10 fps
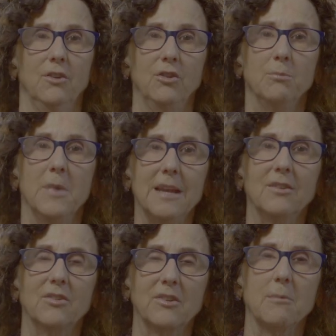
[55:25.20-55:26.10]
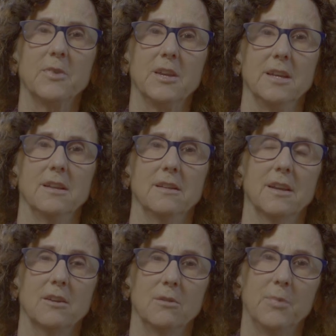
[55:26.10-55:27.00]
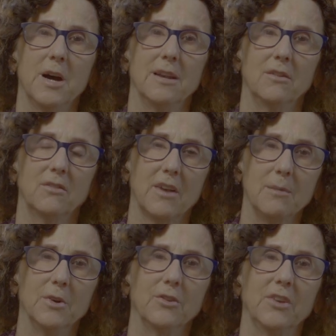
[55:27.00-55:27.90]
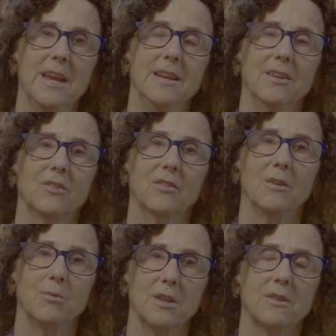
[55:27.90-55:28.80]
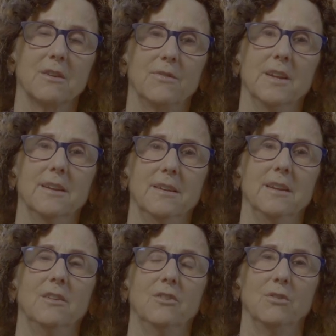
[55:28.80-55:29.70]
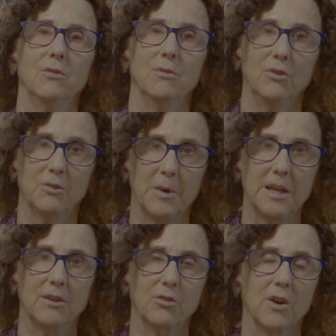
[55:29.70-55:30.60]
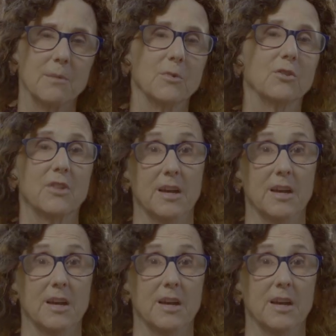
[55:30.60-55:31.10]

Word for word: to make something that could bind simultaneously with avidity to spike trimers.